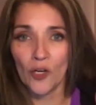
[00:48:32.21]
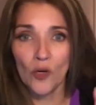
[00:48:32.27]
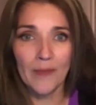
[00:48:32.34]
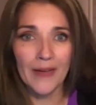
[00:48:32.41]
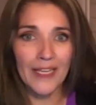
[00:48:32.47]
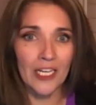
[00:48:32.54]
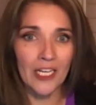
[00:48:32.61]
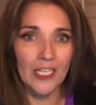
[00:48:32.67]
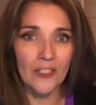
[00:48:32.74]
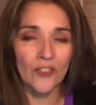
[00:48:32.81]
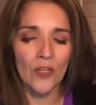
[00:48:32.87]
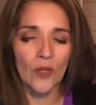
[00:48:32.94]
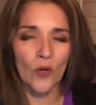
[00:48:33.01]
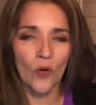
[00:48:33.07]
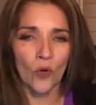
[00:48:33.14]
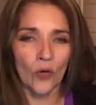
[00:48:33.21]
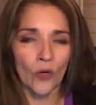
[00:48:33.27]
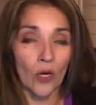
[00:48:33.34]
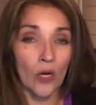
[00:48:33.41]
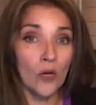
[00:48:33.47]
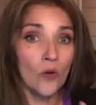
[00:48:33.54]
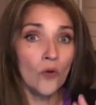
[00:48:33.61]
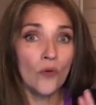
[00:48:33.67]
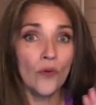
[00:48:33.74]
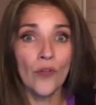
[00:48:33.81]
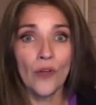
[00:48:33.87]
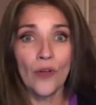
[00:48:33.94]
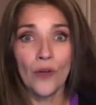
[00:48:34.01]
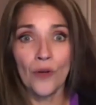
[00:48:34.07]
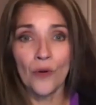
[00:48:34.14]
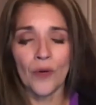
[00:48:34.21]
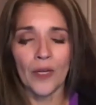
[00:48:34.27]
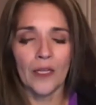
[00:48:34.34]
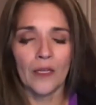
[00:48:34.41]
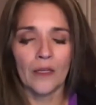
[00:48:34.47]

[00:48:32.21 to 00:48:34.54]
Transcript: oh my gosh, or oh no.